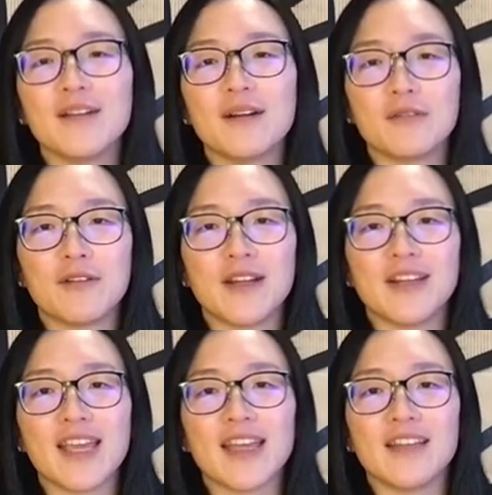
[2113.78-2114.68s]
our
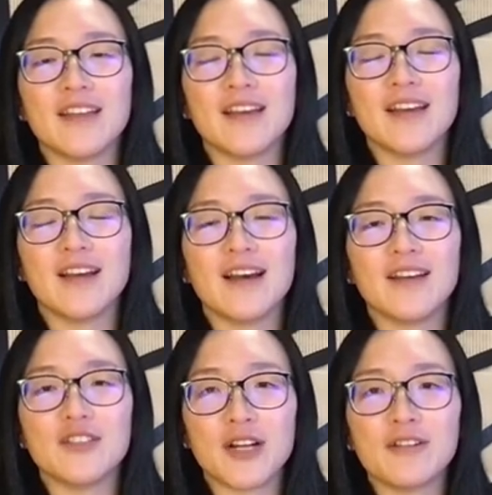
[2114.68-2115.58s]
friend can
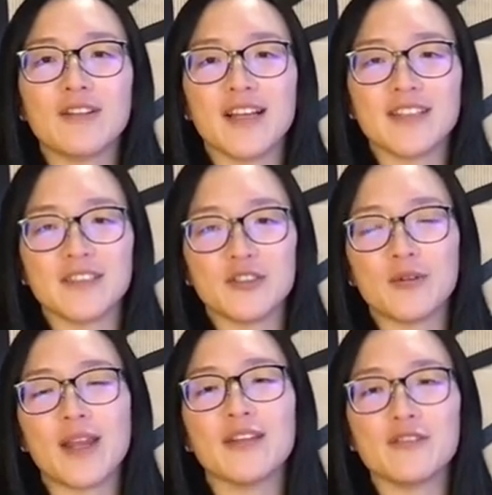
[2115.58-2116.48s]
generalize and
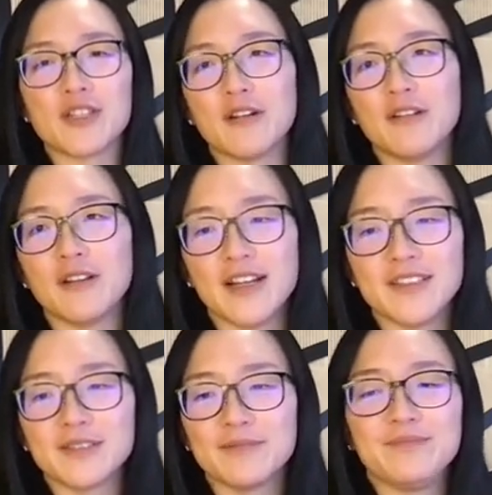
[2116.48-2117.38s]
train to
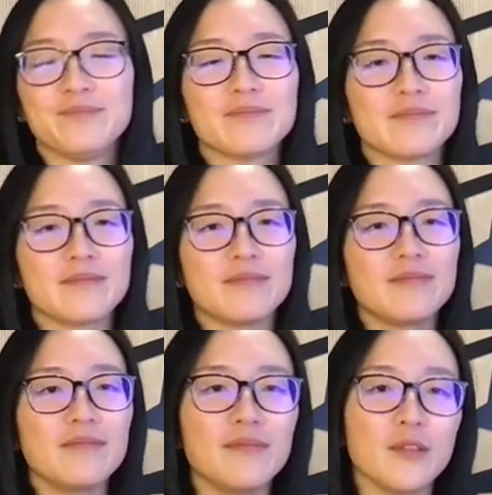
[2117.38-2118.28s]

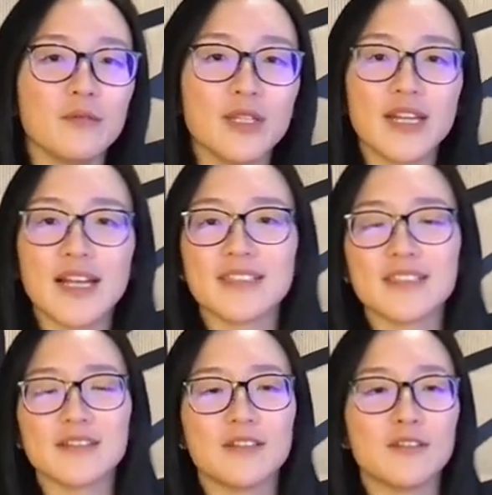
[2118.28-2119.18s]
generalize. We
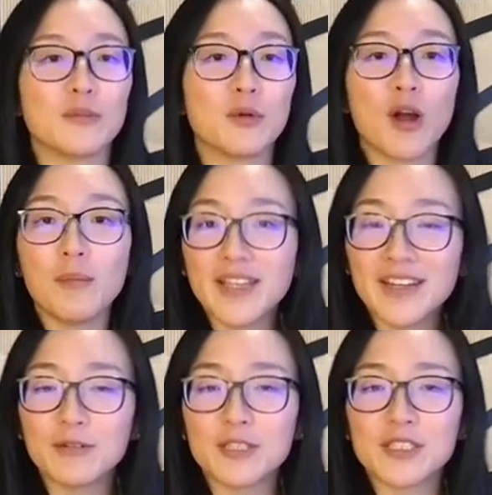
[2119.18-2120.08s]
can ask a little more
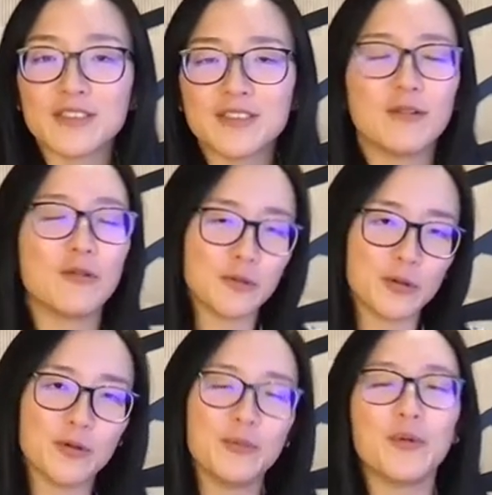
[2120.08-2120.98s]
complicated questions,
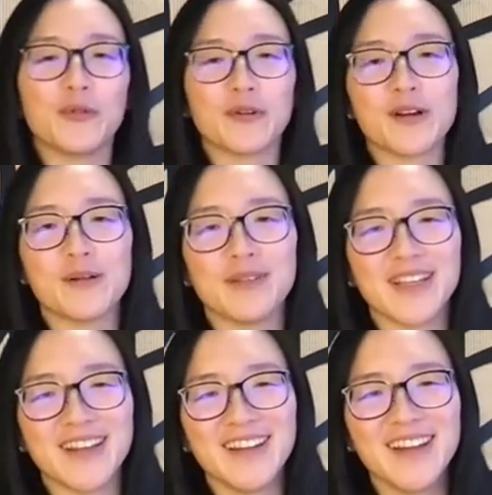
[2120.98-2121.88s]
although both are
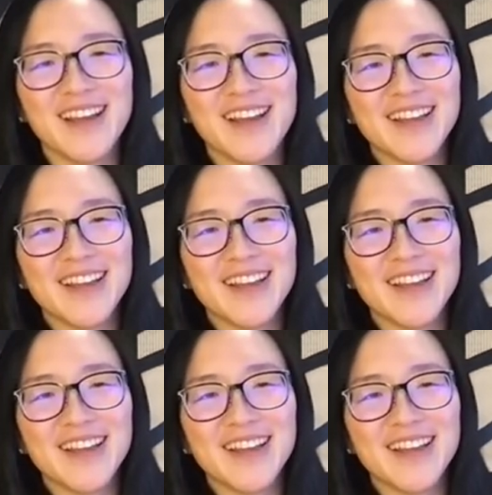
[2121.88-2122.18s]
complicated.